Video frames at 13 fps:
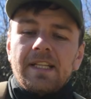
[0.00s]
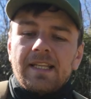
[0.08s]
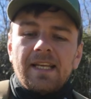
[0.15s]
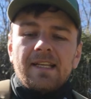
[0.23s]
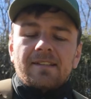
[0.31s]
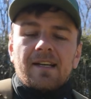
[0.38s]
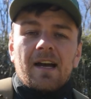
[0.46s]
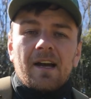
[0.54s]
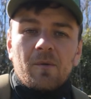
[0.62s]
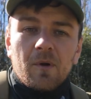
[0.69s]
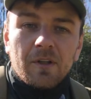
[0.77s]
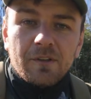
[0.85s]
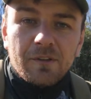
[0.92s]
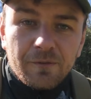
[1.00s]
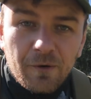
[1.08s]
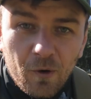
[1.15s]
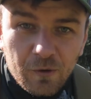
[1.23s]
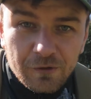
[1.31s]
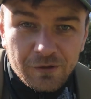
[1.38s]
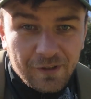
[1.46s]
things that I wanted to
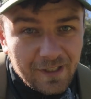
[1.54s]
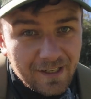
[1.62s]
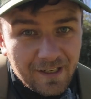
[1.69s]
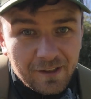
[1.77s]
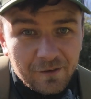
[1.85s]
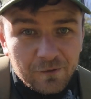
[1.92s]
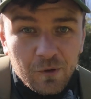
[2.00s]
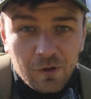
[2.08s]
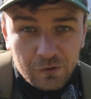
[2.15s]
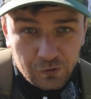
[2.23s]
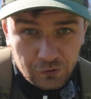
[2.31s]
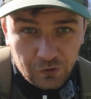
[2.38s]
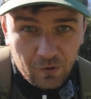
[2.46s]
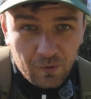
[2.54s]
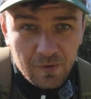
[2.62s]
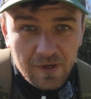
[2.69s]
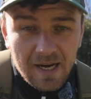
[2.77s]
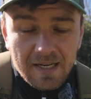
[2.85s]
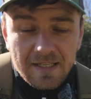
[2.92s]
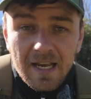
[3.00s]
focus on and I wanted to show you
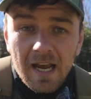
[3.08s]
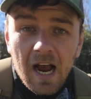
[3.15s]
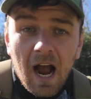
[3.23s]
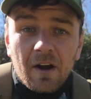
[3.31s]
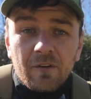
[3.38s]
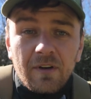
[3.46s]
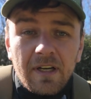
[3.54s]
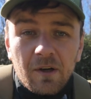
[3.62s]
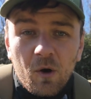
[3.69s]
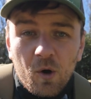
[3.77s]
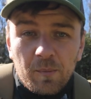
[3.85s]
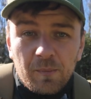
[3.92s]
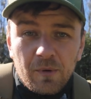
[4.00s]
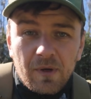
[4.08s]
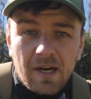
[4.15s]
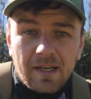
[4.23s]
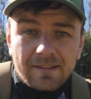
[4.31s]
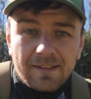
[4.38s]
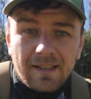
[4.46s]
guys. I really hope you guys